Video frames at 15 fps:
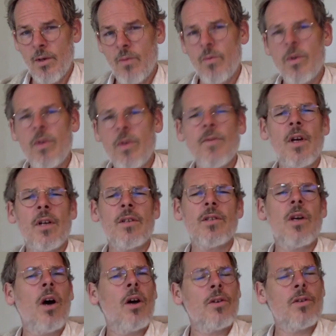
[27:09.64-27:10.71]
We have not
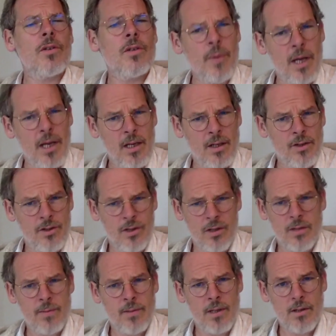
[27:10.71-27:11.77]
sought to make an
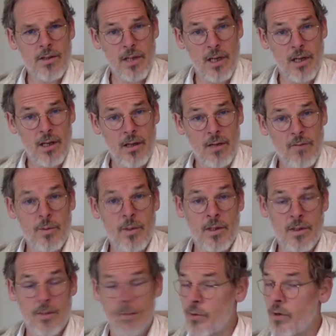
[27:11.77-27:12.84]
adjustment ourselves
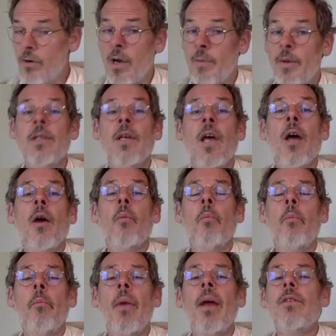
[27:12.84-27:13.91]
because the program is
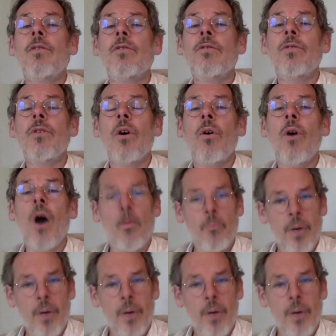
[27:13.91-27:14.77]
metropolitan